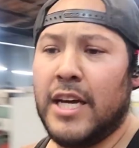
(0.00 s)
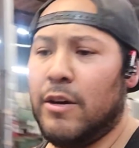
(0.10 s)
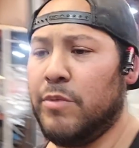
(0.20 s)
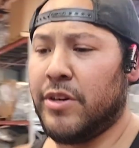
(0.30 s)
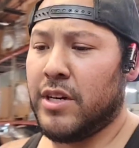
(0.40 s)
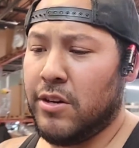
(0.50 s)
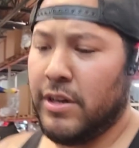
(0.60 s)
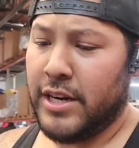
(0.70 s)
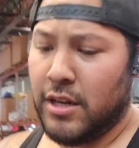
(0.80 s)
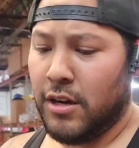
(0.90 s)
now we're gonna go
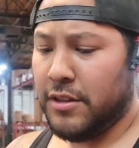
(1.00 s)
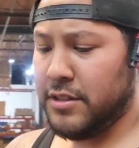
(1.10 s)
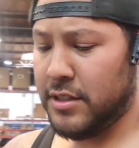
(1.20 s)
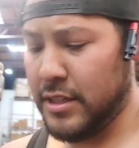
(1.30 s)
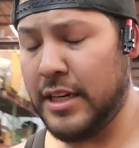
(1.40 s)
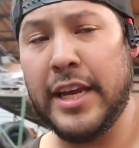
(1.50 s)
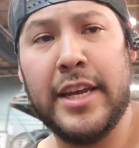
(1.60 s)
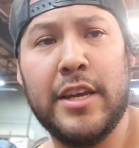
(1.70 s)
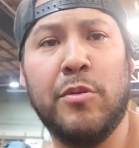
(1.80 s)
ahead and call this a day.